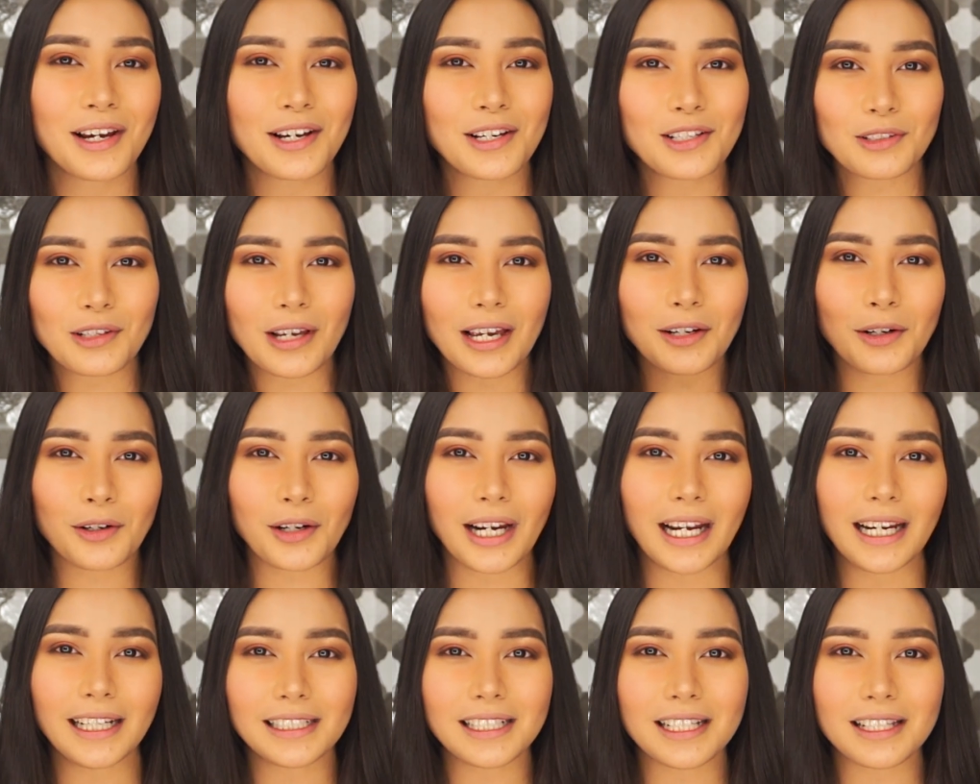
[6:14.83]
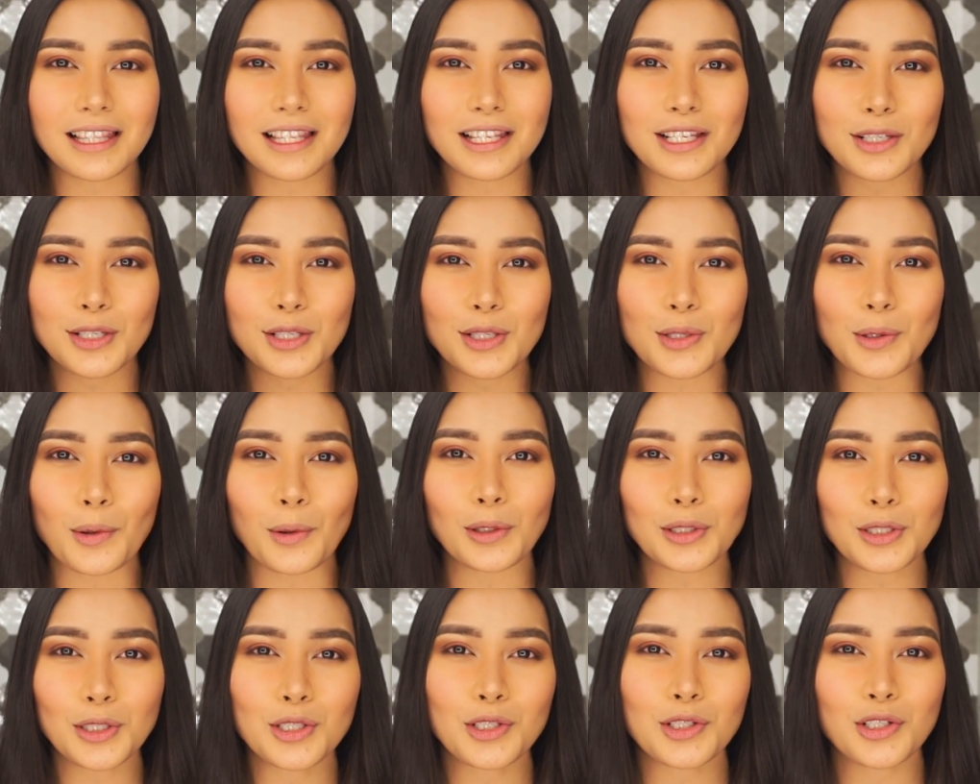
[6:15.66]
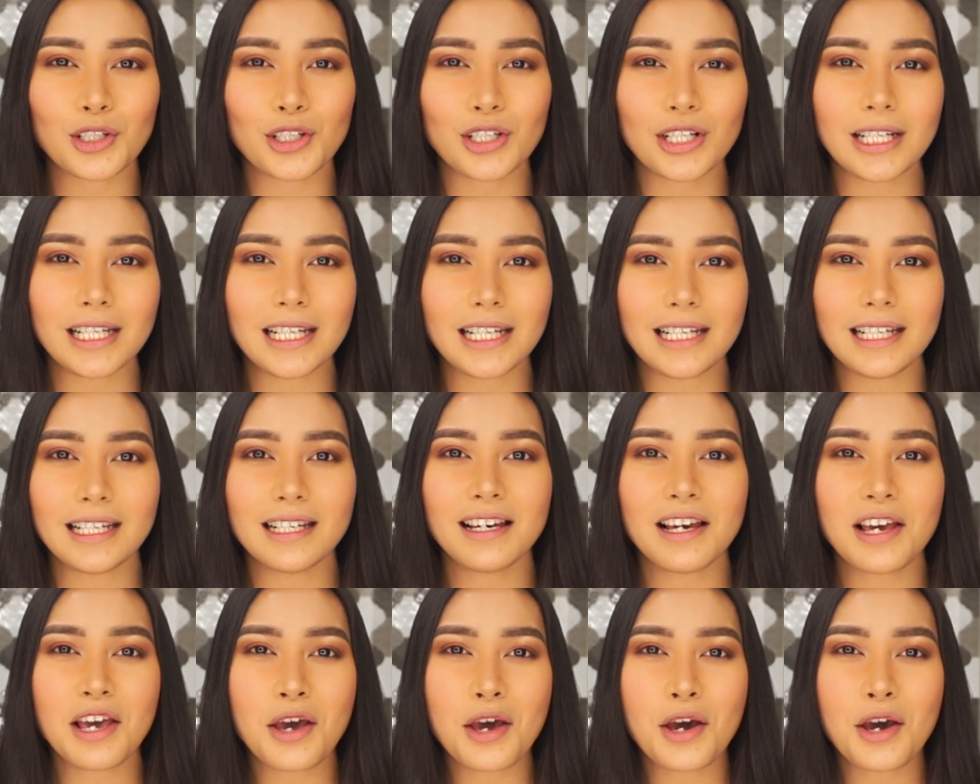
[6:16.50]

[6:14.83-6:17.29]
So I created this sultry